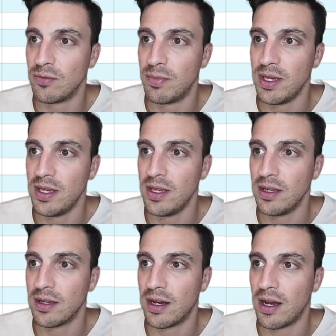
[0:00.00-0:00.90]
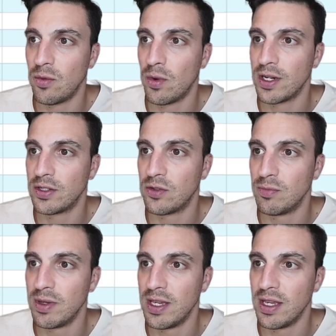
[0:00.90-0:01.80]
be. I want it to
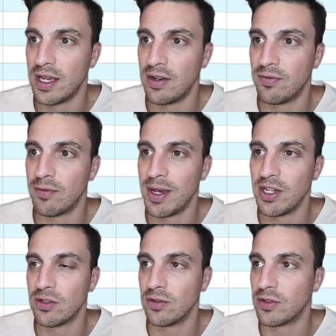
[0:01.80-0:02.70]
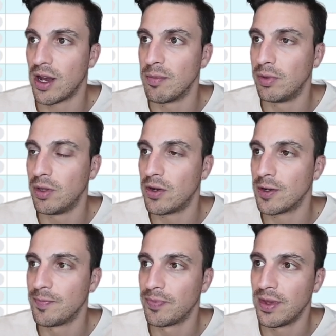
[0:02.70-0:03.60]
be an informational type blog.
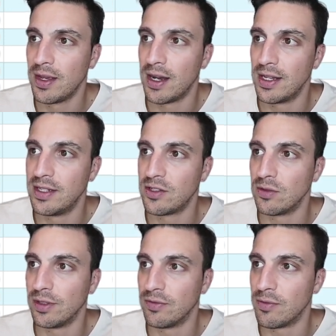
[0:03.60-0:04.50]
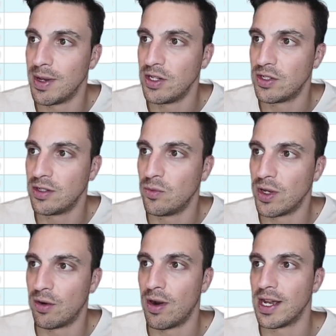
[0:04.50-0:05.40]
Additional information,
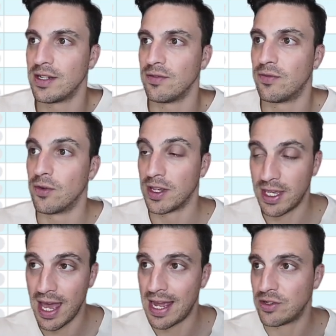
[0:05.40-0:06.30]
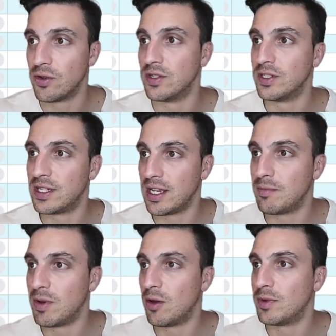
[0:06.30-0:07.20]
we are writing for cat owners
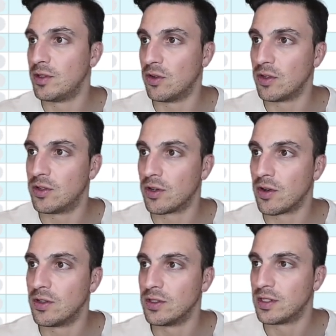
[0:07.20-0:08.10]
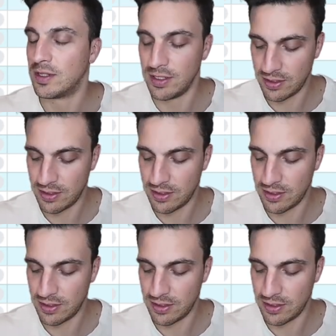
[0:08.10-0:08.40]
in Melbourne, not dog owners this